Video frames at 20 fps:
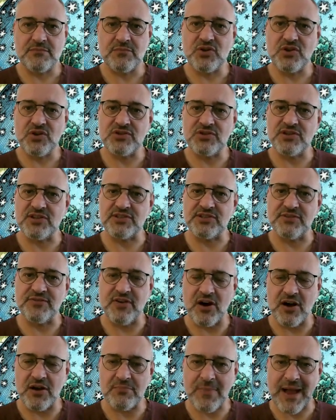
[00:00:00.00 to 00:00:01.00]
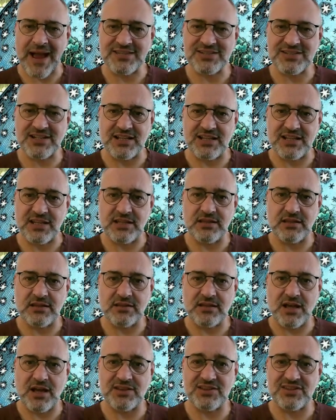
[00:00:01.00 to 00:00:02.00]
Because the divine masculine
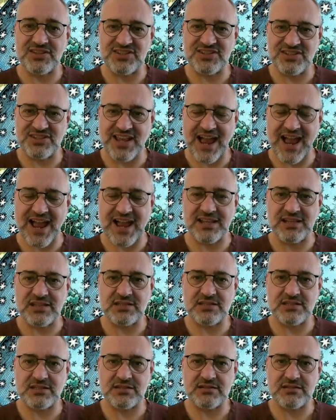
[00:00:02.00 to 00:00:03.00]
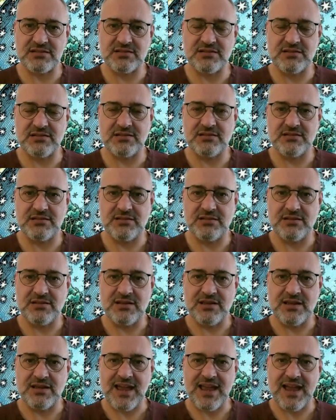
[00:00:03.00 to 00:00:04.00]
understands
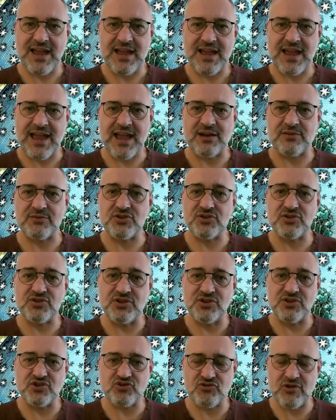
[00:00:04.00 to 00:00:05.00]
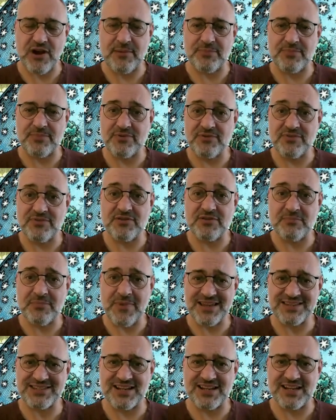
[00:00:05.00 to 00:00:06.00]
how to entrap the
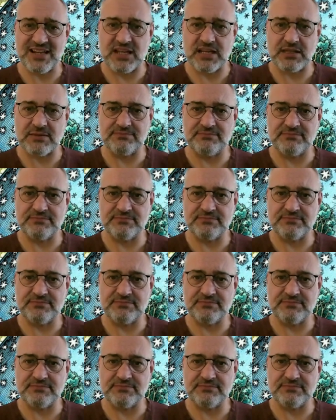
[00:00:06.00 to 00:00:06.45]
masculine,